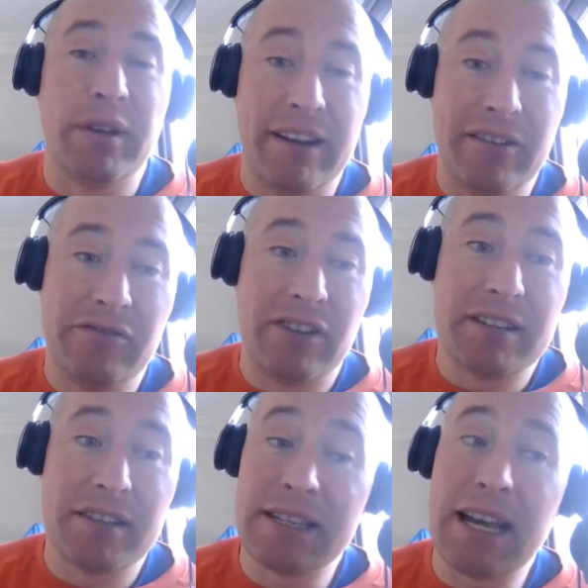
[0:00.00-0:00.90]
here on
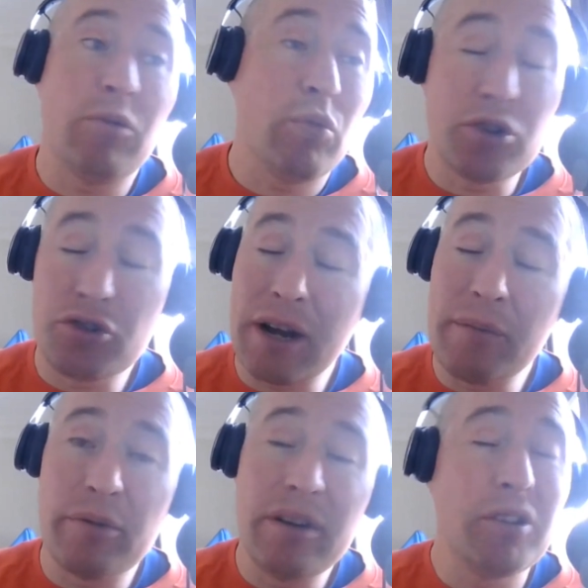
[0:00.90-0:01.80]
Racers Now, we'll try and
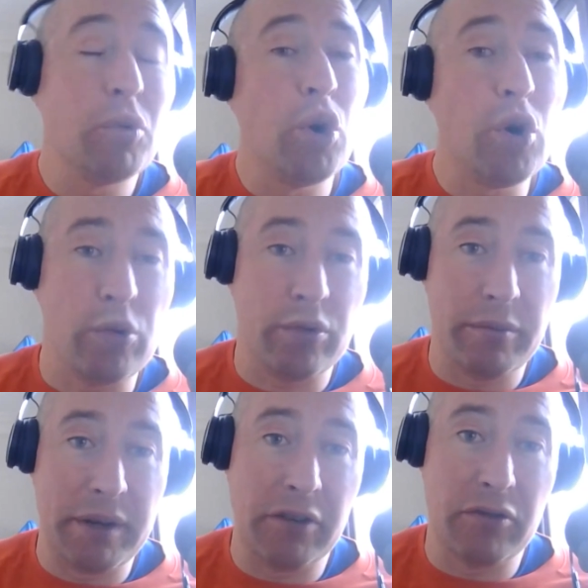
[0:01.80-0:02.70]
preview all the
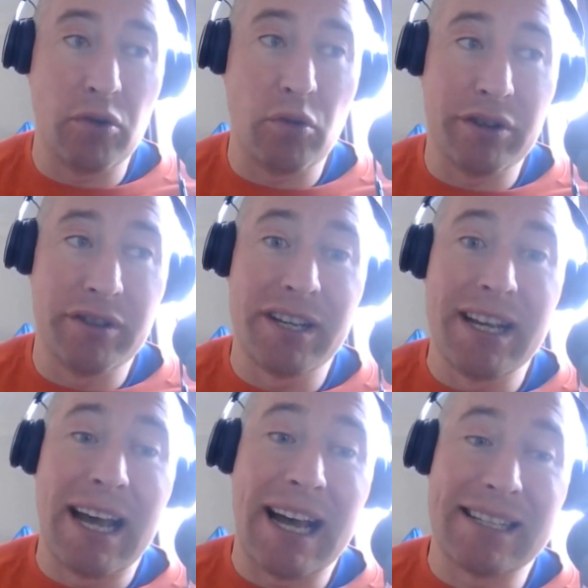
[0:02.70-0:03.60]
big Group 1s
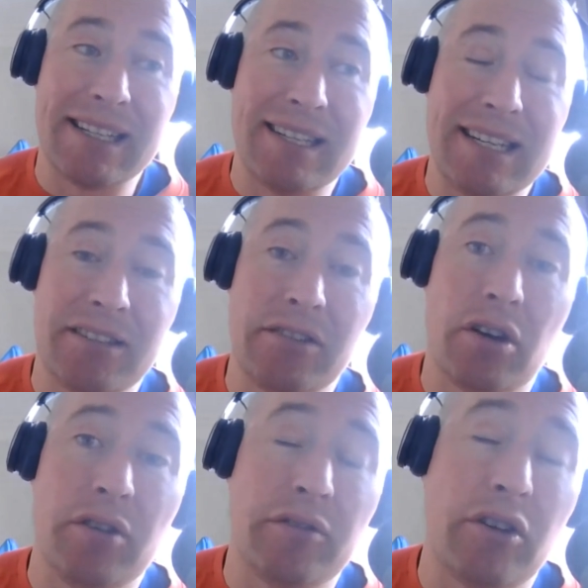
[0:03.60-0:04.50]
as the season
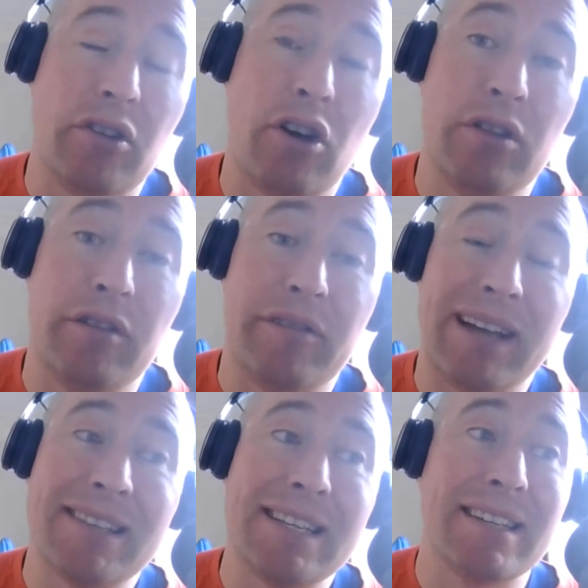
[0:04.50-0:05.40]
goes on the
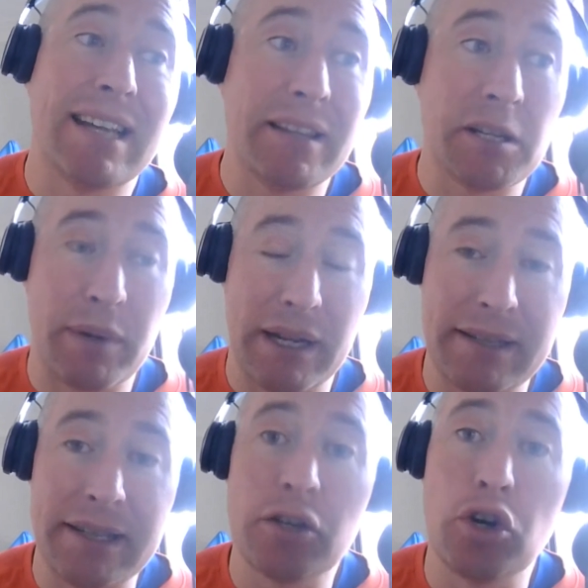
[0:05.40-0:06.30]
flat season, and there's
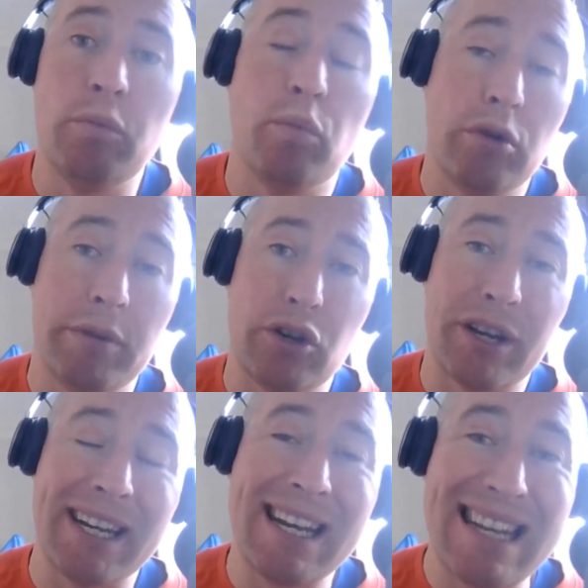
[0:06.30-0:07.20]
plenty to come. We'll be
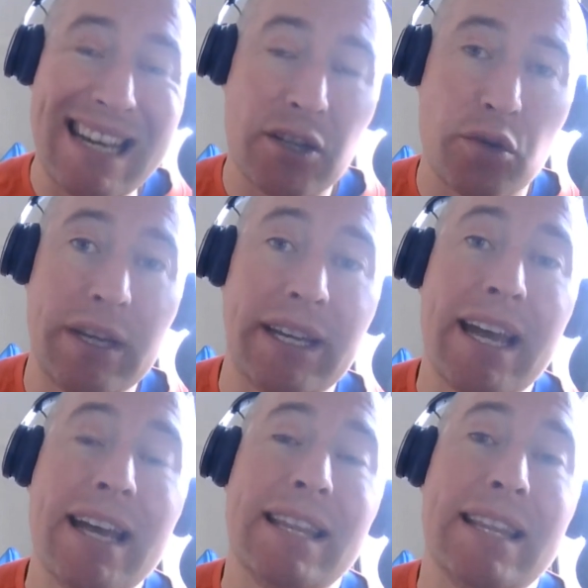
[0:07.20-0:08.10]
looking at next week,
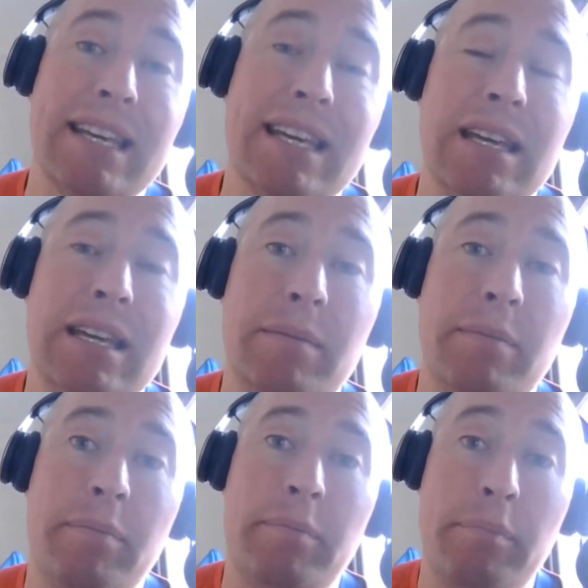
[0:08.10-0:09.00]
the
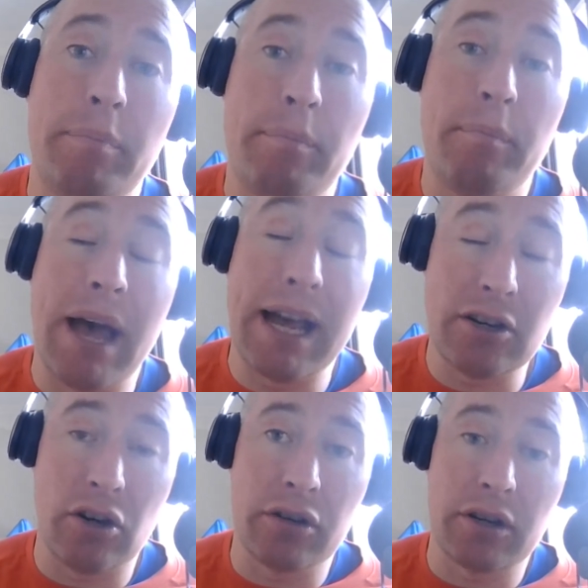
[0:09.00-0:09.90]

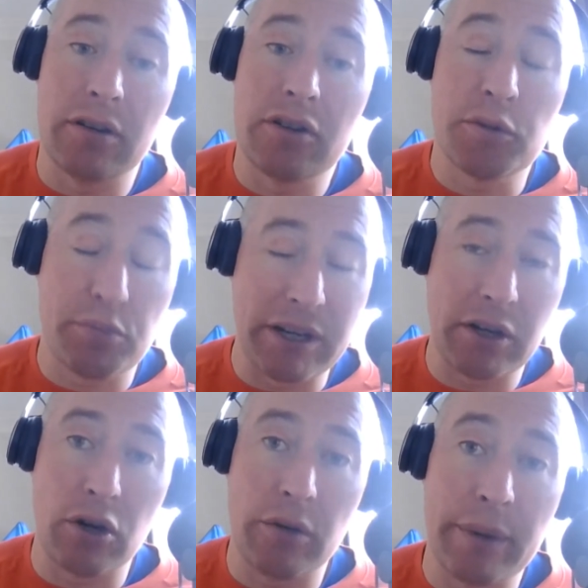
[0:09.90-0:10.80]
Haydock Sprint
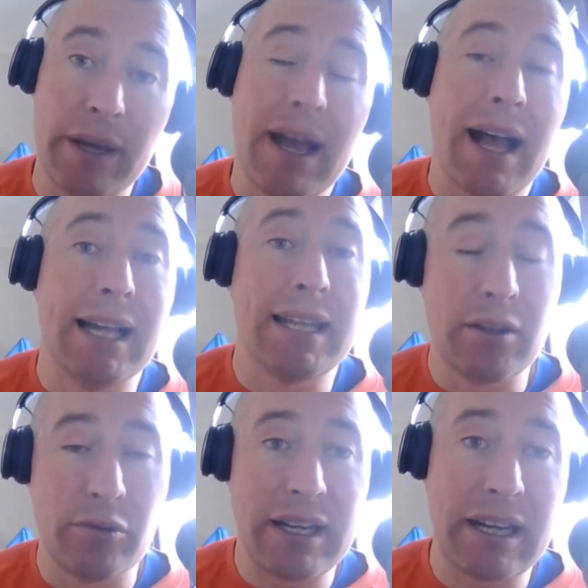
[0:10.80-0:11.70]
Cup, and then
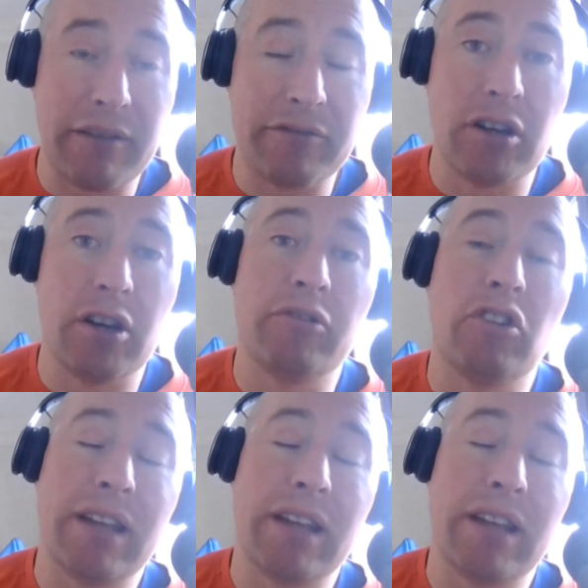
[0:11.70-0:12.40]
the week after, we've got the